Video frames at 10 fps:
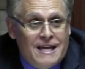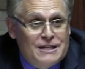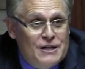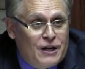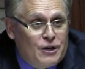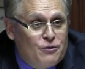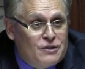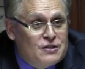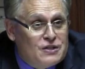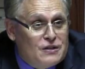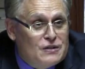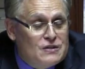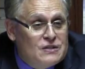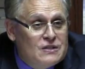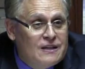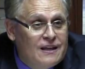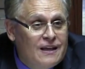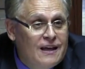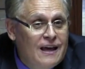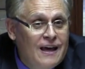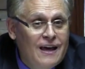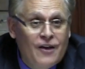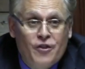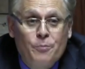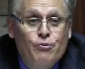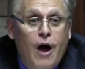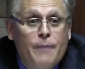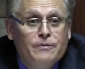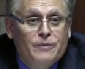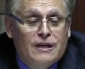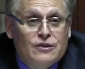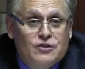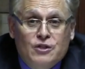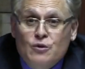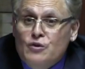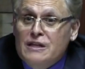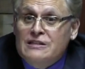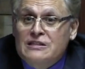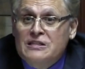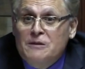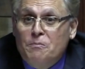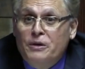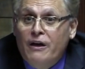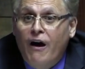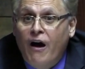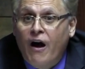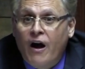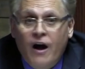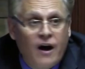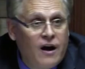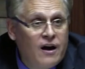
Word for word: dead duck Christians, the problem is you need CPR.